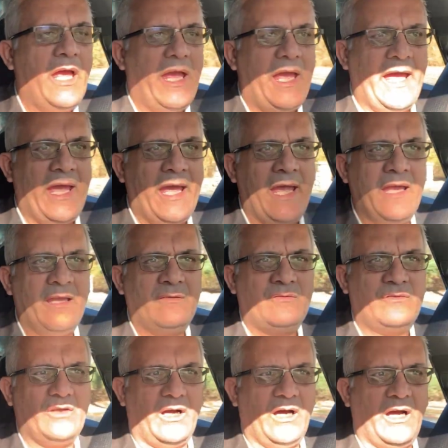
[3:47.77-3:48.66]

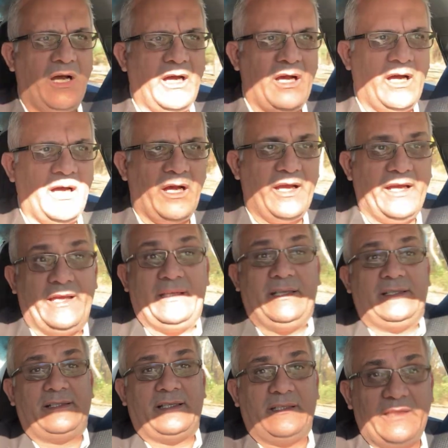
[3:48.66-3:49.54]
And
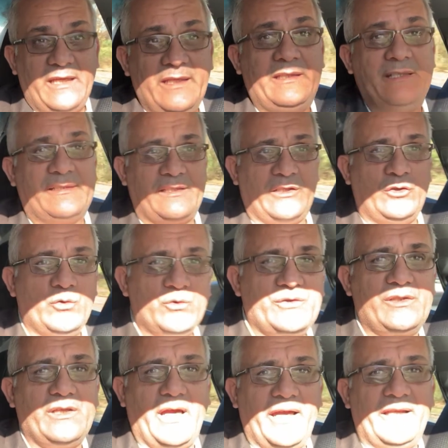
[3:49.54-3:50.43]
it is
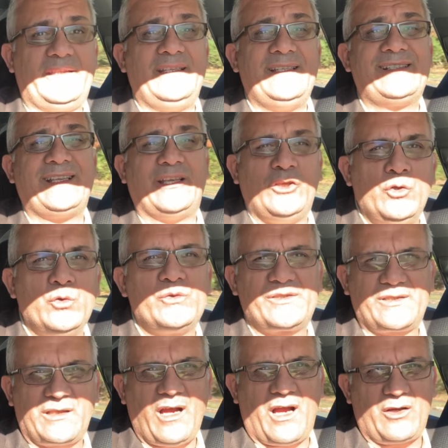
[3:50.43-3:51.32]
a
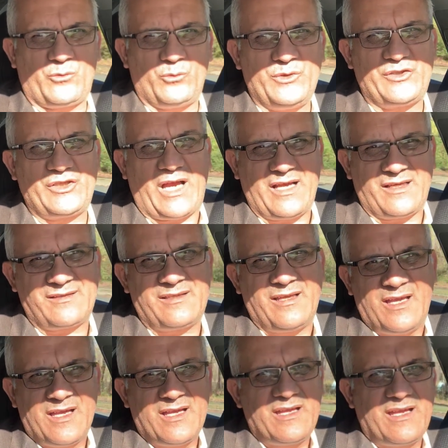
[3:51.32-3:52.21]
used car which has
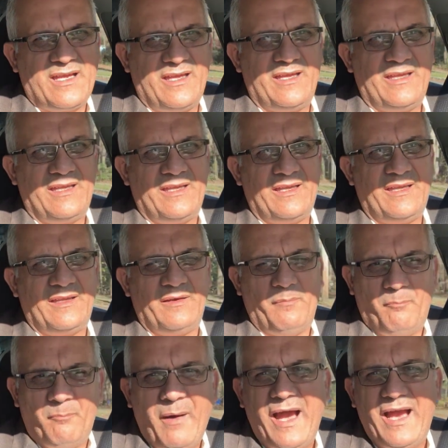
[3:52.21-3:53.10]

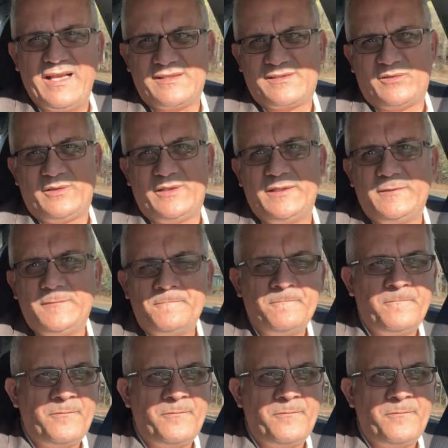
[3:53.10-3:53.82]
miles on it.